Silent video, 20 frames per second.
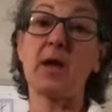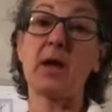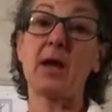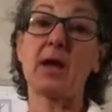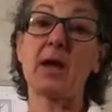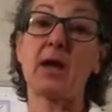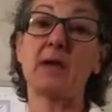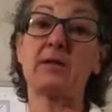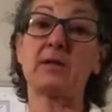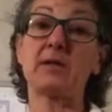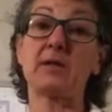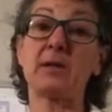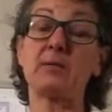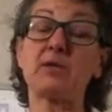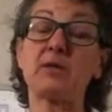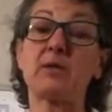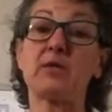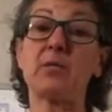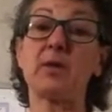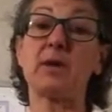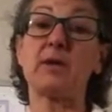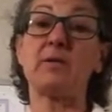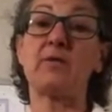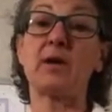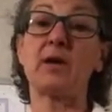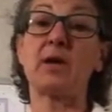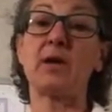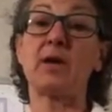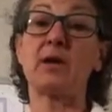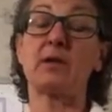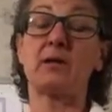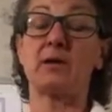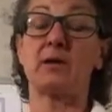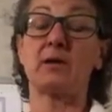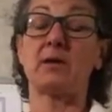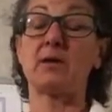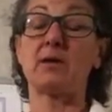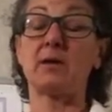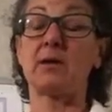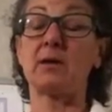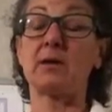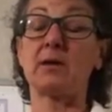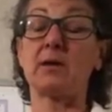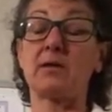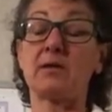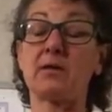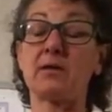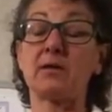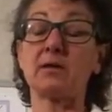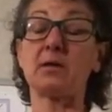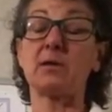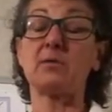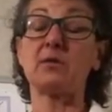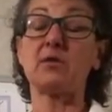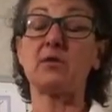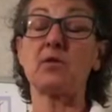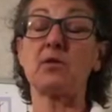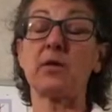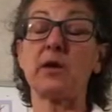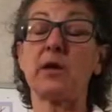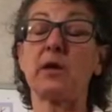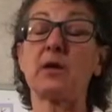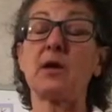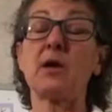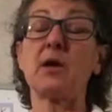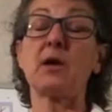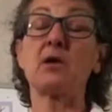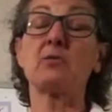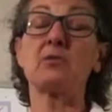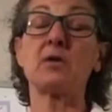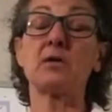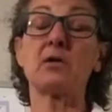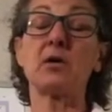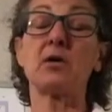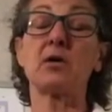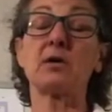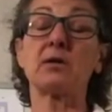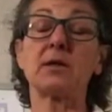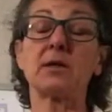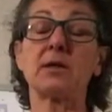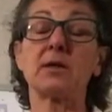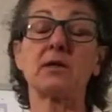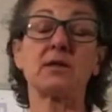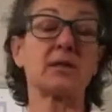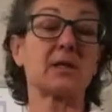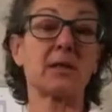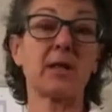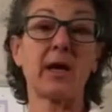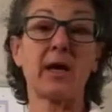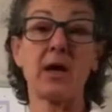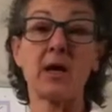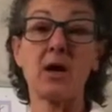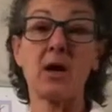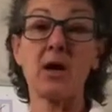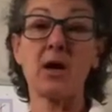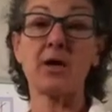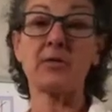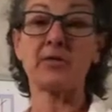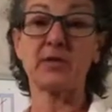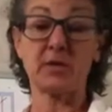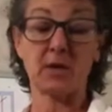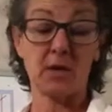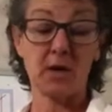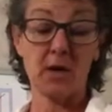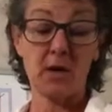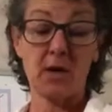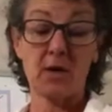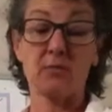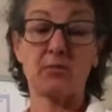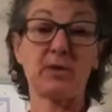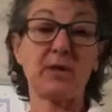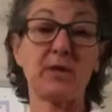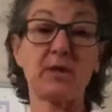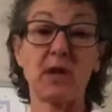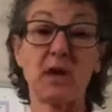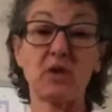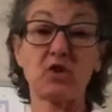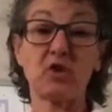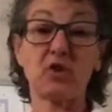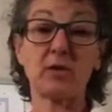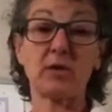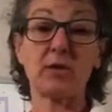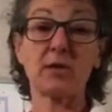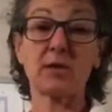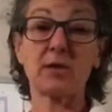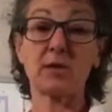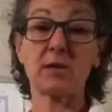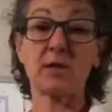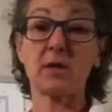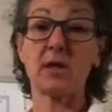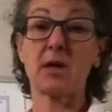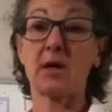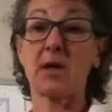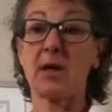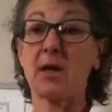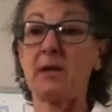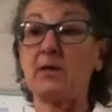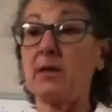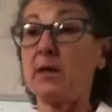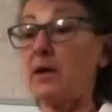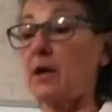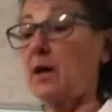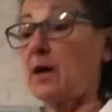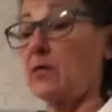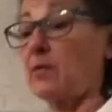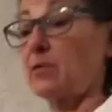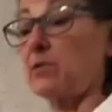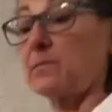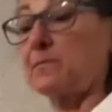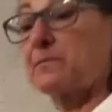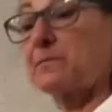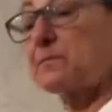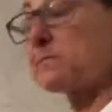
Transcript: and the subsequent event, the subsequent result is layoffs, recessions, and the other.